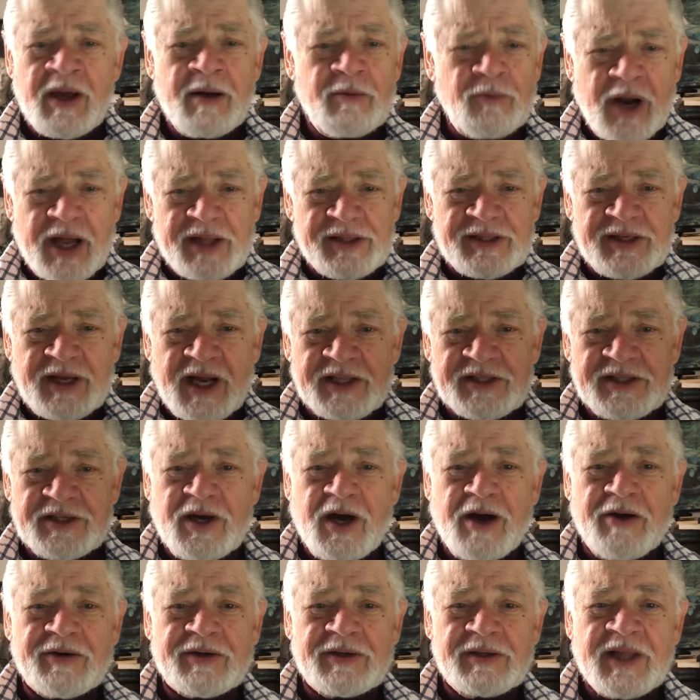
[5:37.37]
rather not the
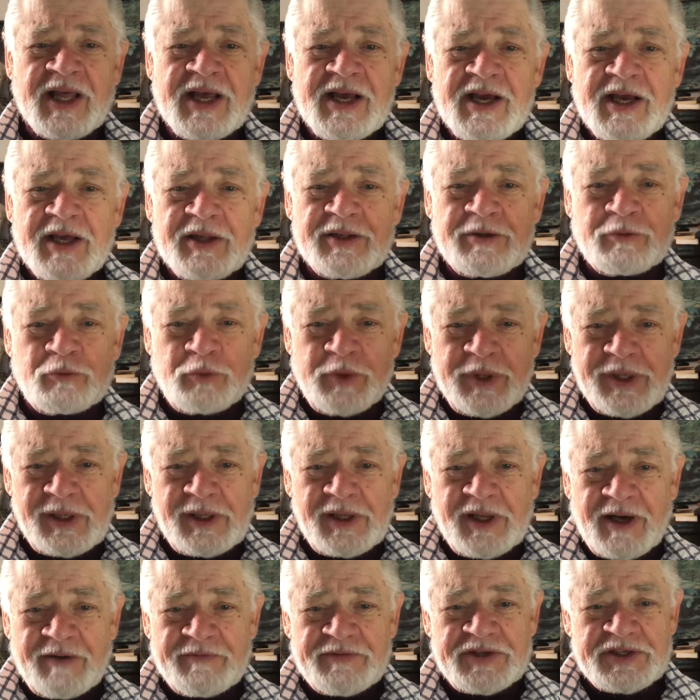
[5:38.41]
oracle, the
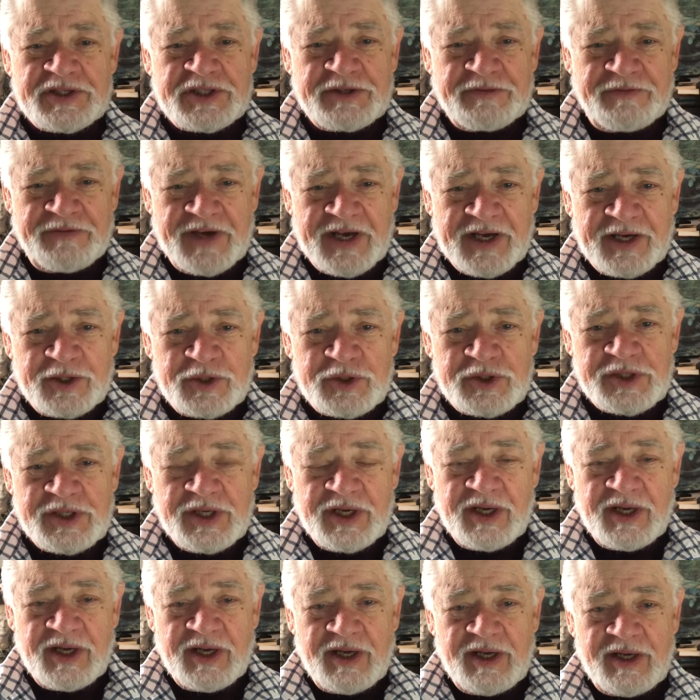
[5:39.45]
riddle of the Sphinx
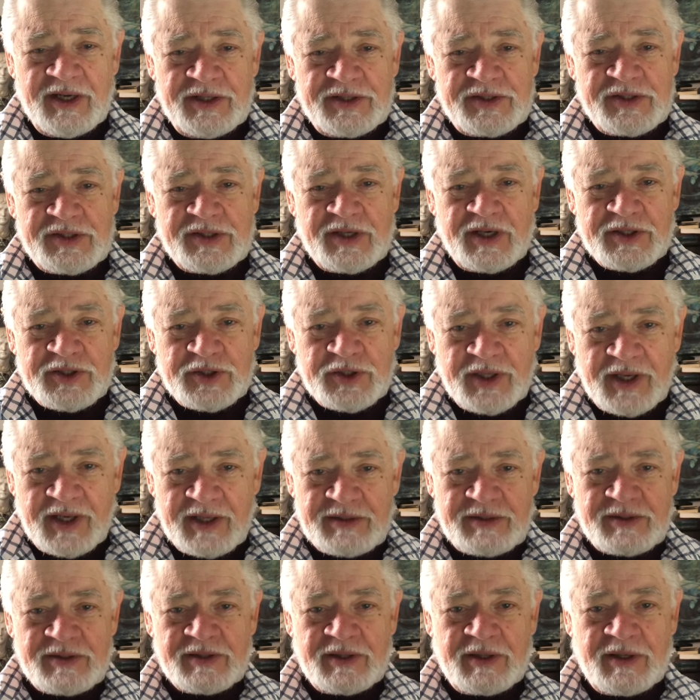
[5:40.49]
is such
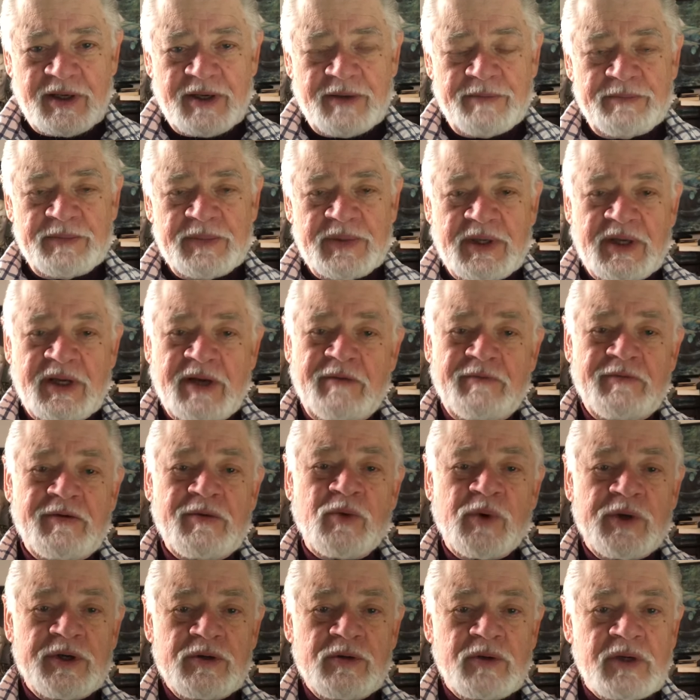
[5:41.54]
that um,
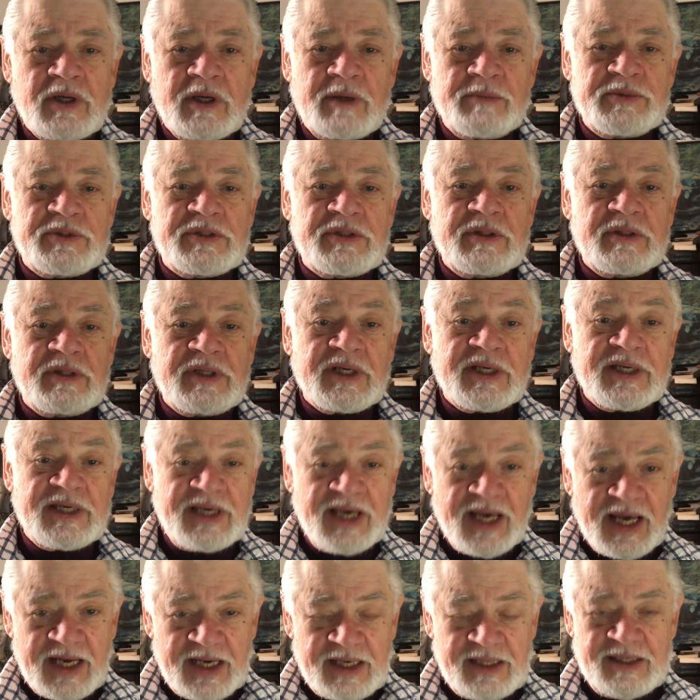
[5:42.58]
everyone who comes to the
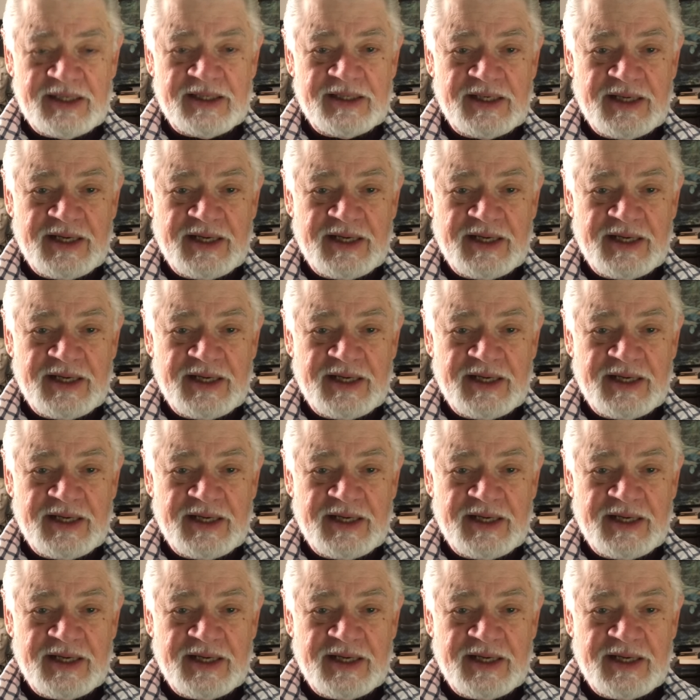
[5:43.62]
gate